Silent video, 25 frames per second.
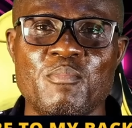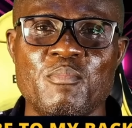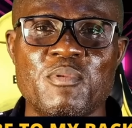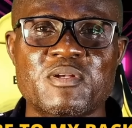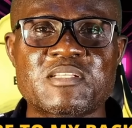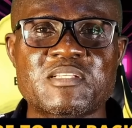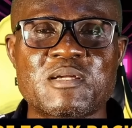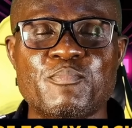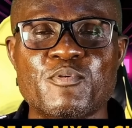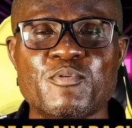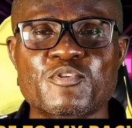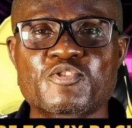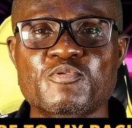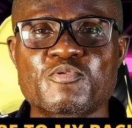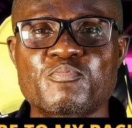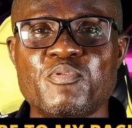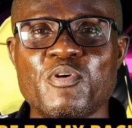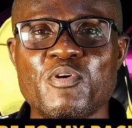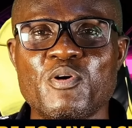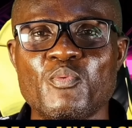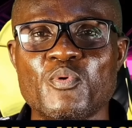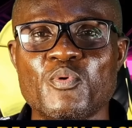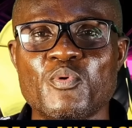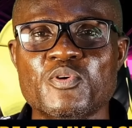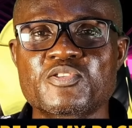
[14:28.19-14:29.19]
But Apostle
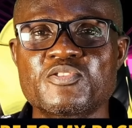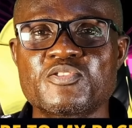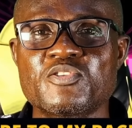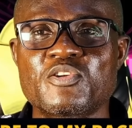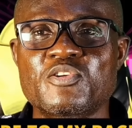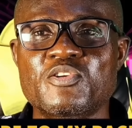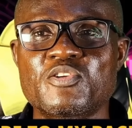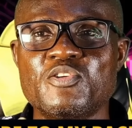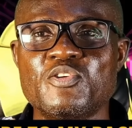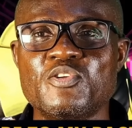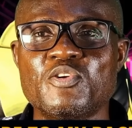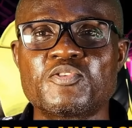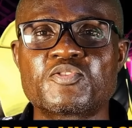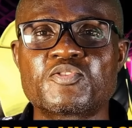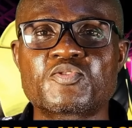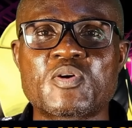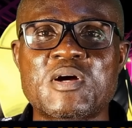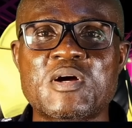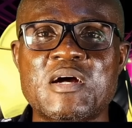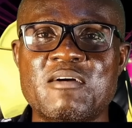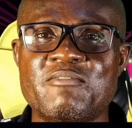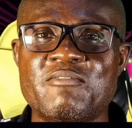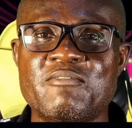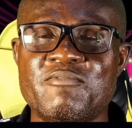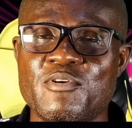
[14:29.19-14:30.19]
Paul was not known to
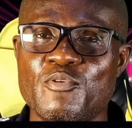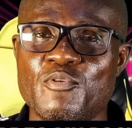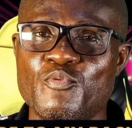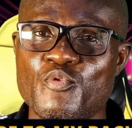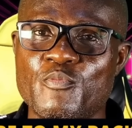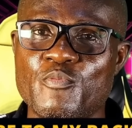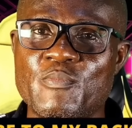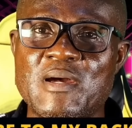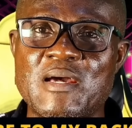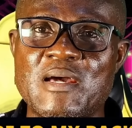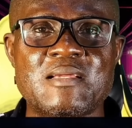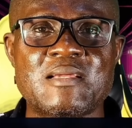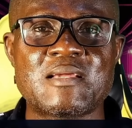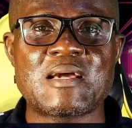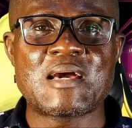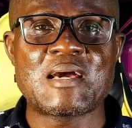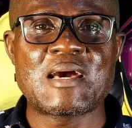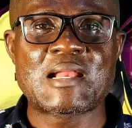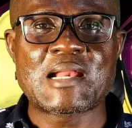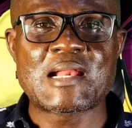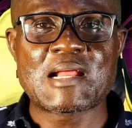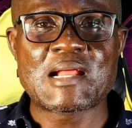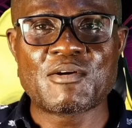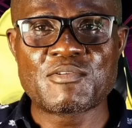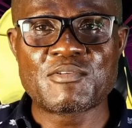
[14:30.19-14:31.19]
have a woman
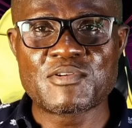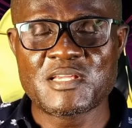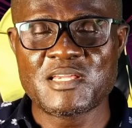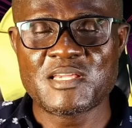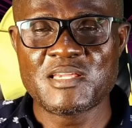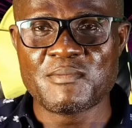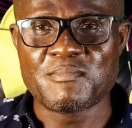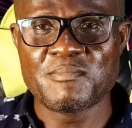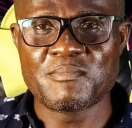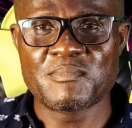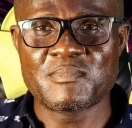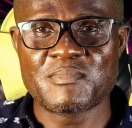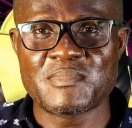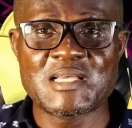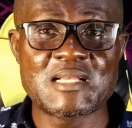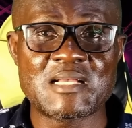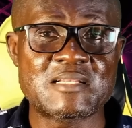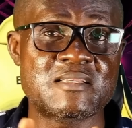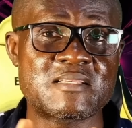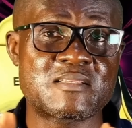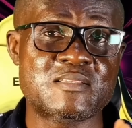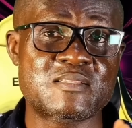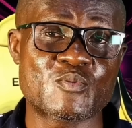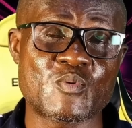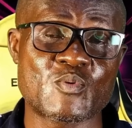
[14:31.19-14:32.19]
around him.
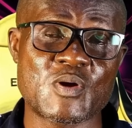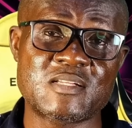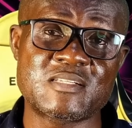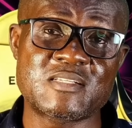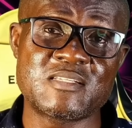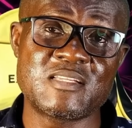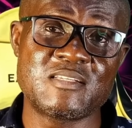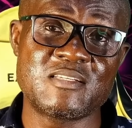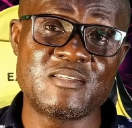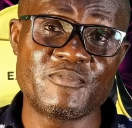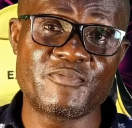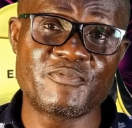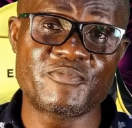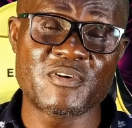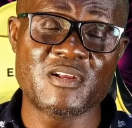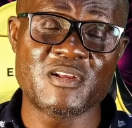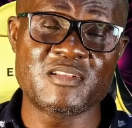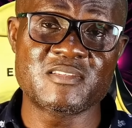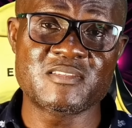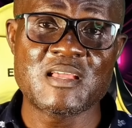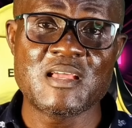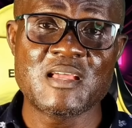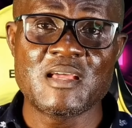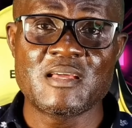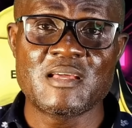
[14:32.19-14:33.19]
That is quite the
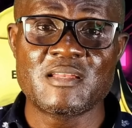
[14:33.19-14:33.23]
difference.